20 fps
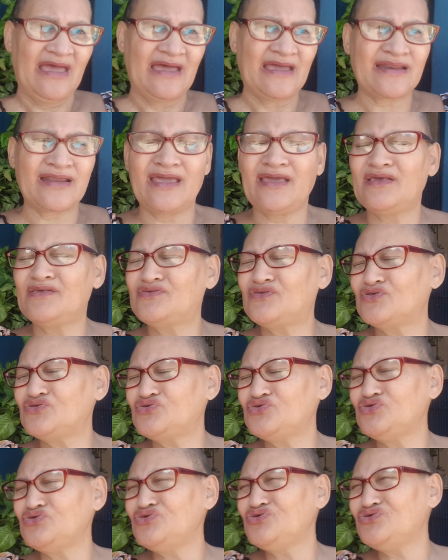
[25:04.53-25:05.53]

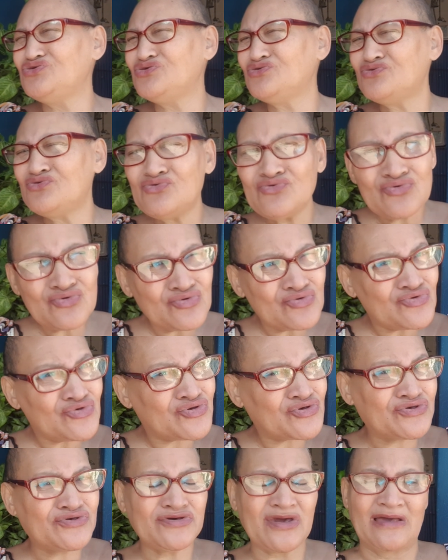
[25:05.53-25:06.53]
raises
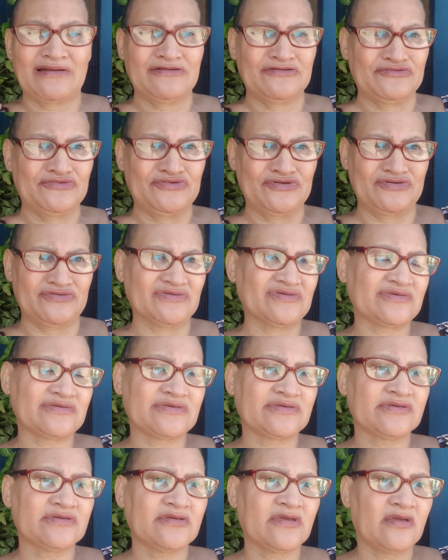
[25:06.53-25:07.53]
huge
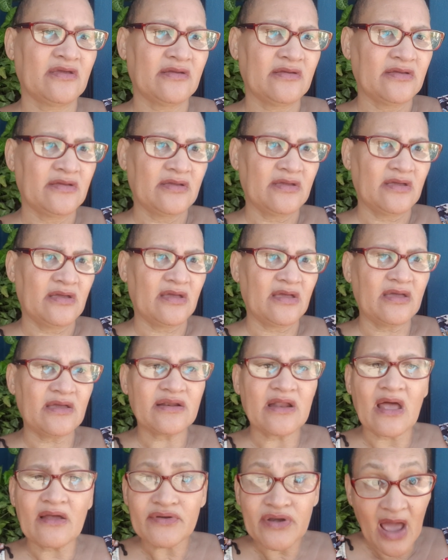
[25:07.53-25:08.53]
challenges
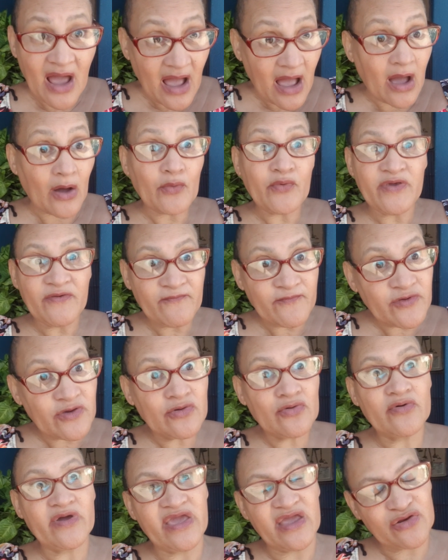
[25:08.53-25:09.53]
around how we
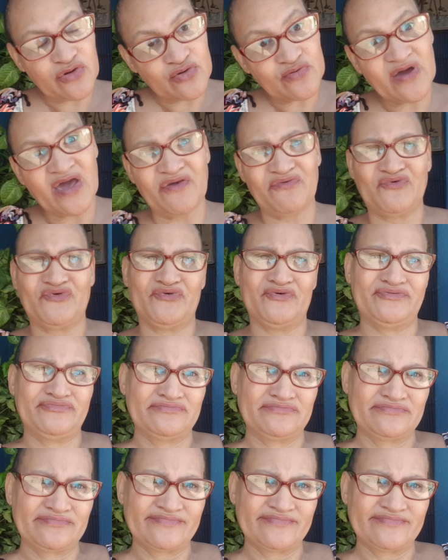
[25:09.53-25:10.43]
view education.